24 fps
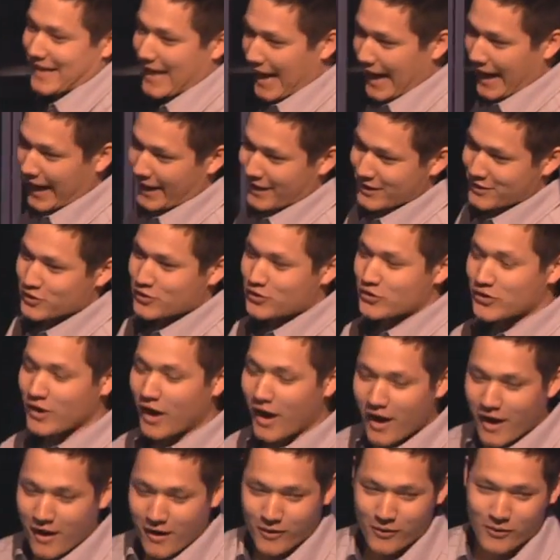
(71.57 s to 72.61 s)
day.
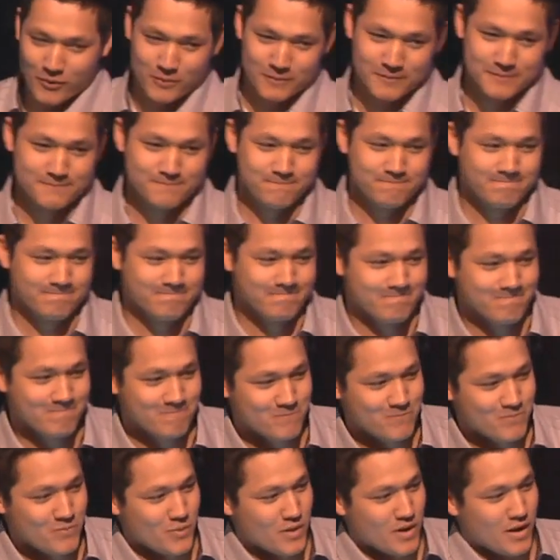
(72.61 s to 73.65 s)
So,
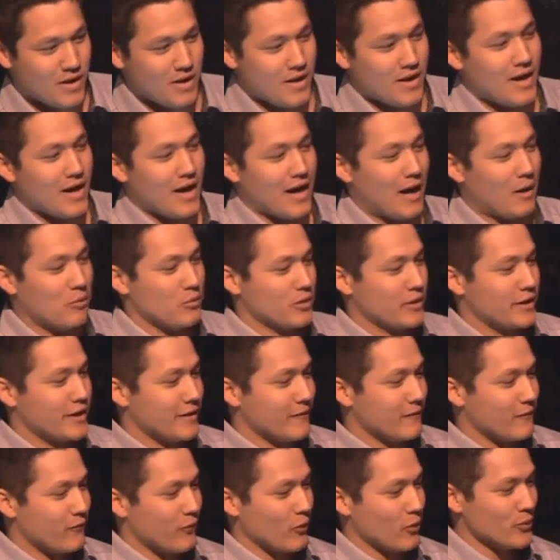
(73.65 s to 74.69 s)
I'm
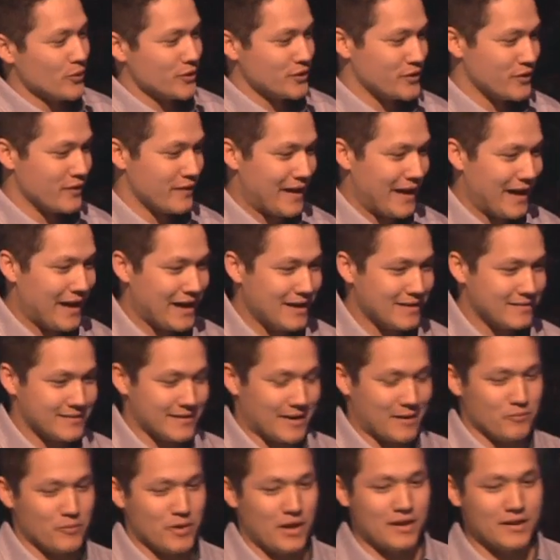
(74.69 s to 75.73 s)
looking forward to that.
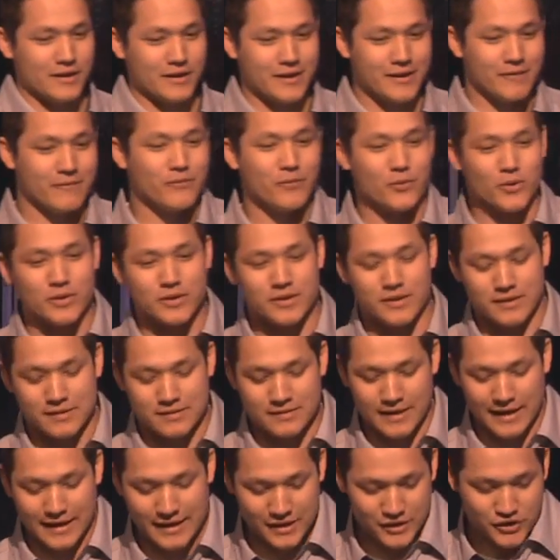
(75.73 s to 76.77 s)
I'm not looking forward to the
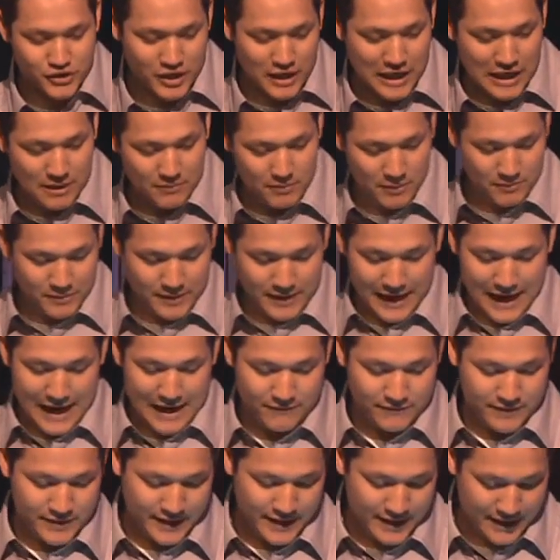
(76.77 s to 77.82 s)
second job I'm going to
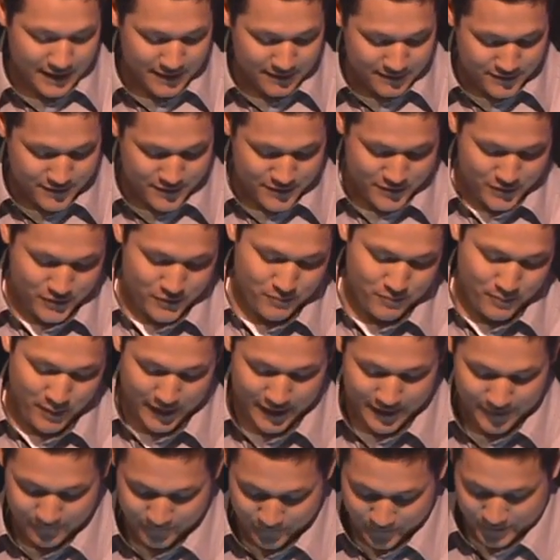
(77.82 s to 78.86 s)
have to get to
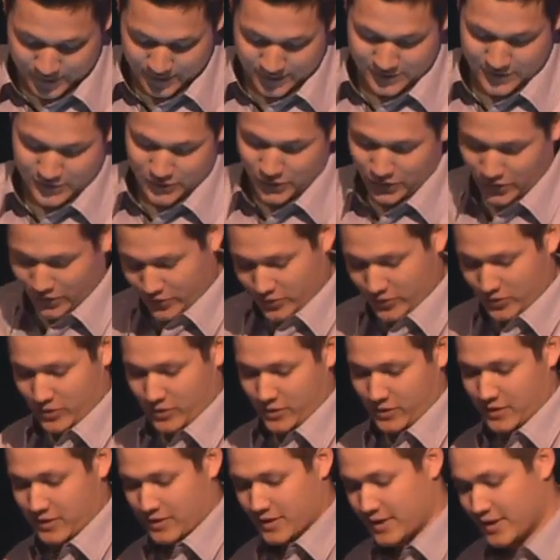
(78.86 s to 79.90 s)
pay for this
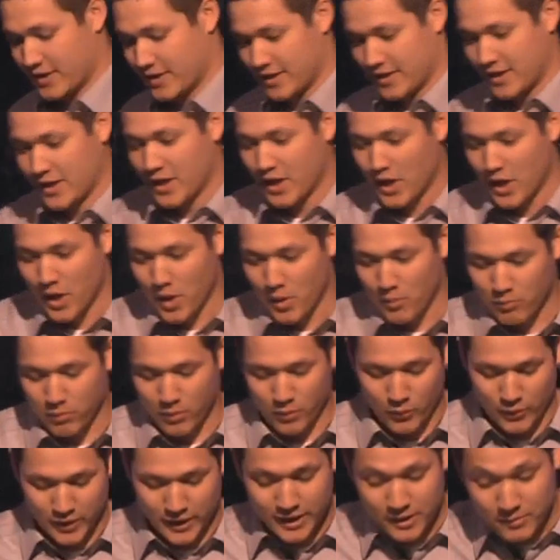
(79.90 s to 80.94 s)
girl. But
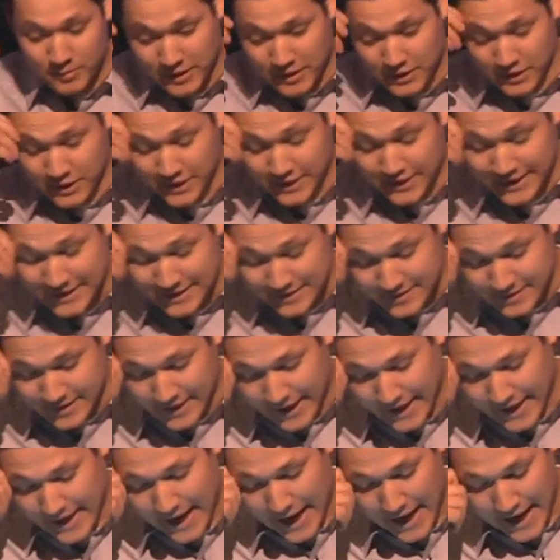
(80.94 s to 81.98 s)
we're going to be looking
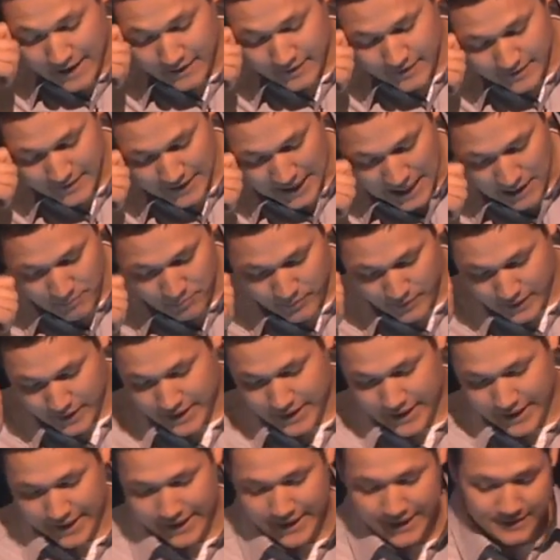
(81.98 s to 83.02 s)
today at the
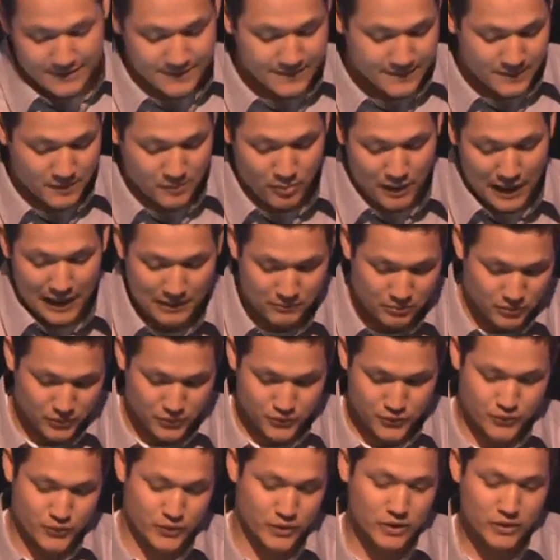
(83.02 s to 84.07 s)
topic Is the Bible
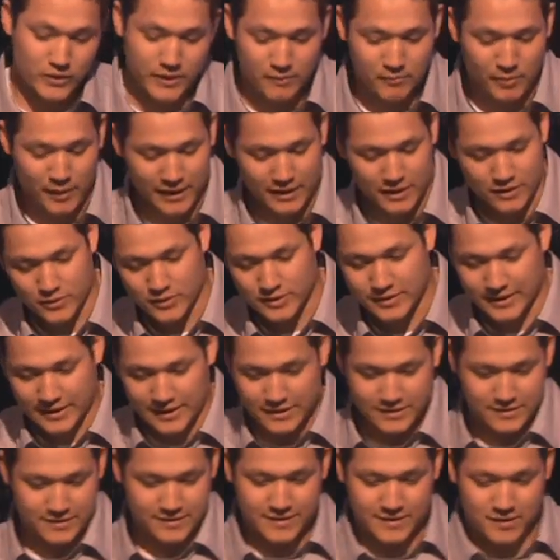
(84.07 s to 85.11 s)
True? And pay no
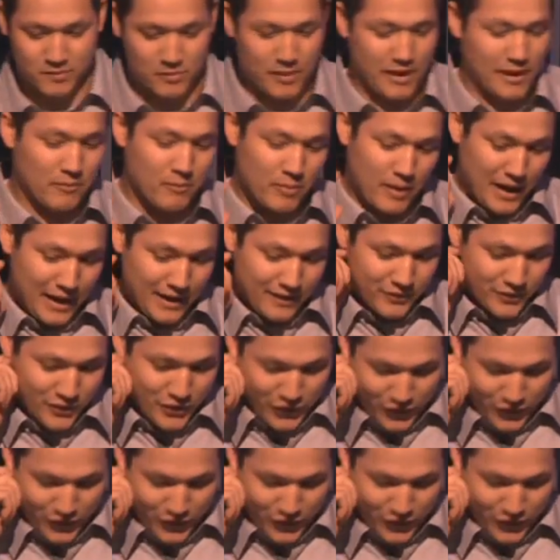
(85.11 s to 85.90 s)
attention to the man behind the